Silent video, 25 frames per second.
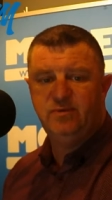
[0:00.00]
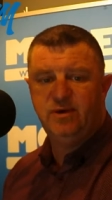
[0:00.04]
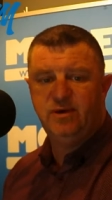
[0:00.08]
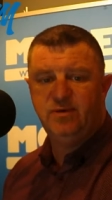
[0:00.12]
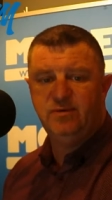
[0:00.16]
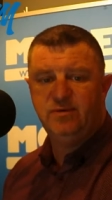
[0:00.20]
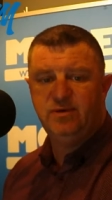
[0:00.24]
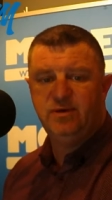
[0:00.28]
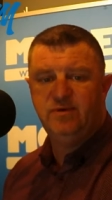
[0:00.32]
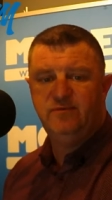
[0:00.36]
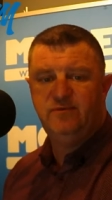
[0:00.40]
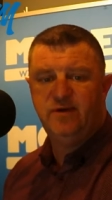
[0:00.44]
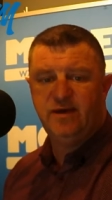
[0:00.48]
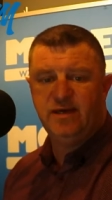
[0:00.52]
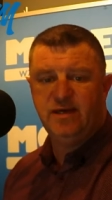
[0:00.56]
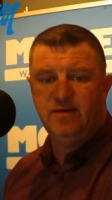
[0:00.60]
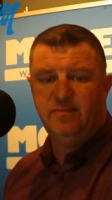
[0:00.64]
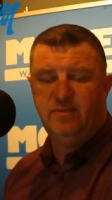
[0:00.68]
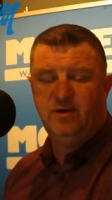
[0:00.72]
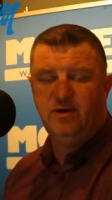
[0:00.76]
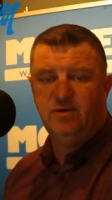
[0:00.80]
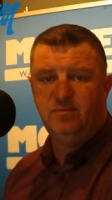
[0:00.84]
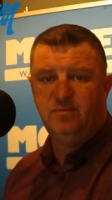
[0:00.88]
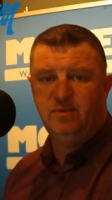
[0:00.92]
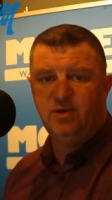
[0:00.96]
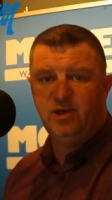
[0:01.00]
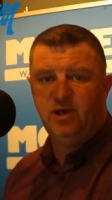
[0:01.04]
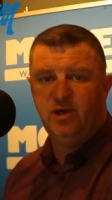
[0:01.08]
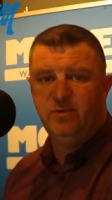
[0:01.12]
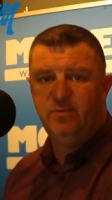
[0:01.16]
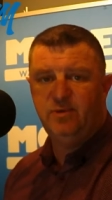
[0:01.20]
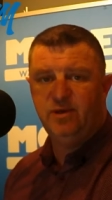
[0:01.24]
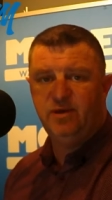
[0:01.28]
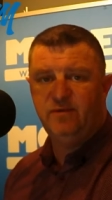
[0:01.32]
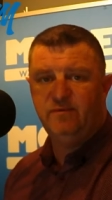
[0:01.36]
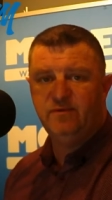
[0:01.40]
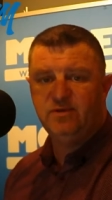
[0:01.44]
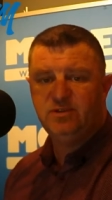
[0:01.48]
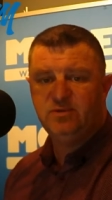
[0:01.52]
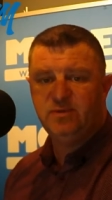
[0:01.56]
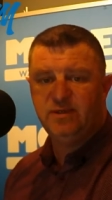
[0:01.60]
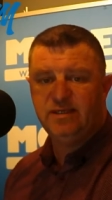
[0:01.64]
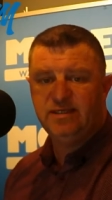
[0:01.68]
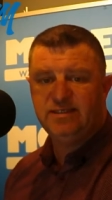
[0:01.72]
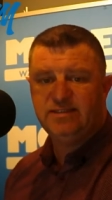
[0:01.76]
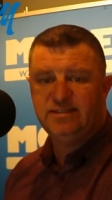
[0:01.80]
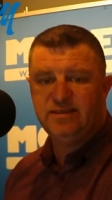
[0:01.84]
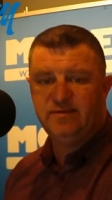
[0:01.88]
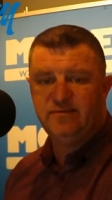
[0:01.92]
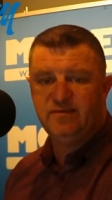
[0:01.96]
Rogue and Vagabond, will open on the
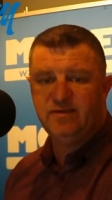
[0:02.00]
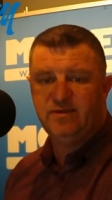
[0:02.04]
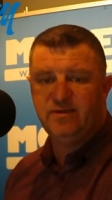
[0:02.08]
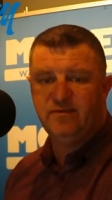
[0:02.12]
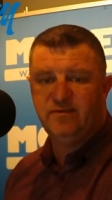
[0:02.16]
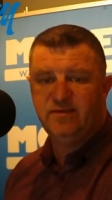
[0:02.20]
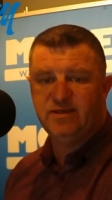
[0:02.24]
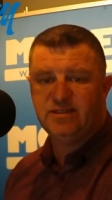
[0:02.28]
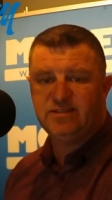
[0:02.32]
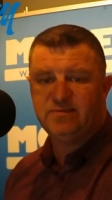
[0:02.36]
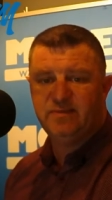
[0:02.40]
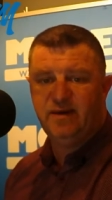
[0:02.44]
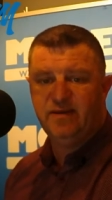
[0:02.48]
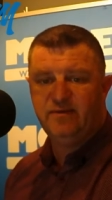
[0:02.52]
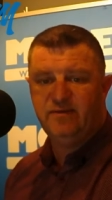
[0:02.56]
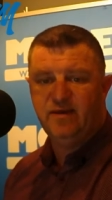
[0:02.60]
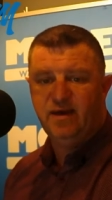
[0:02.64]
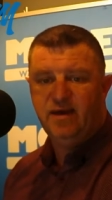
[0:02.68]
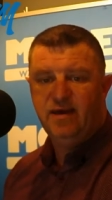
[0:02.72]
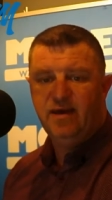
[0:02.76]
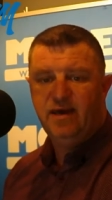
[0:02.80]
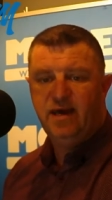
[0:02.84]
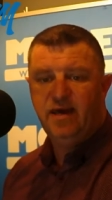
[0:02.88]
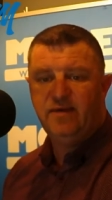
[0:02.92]
27th of this month